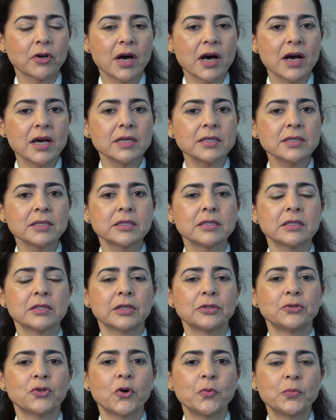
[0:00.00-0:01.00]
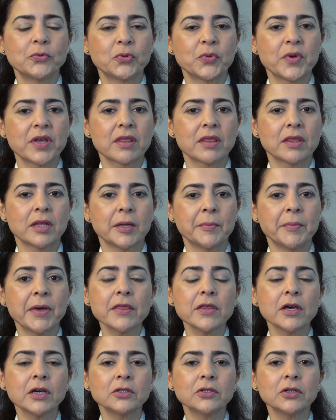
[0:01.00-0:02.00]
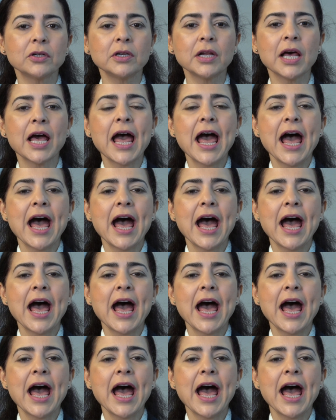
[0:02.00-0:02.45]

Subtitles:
ice, doped with methanol,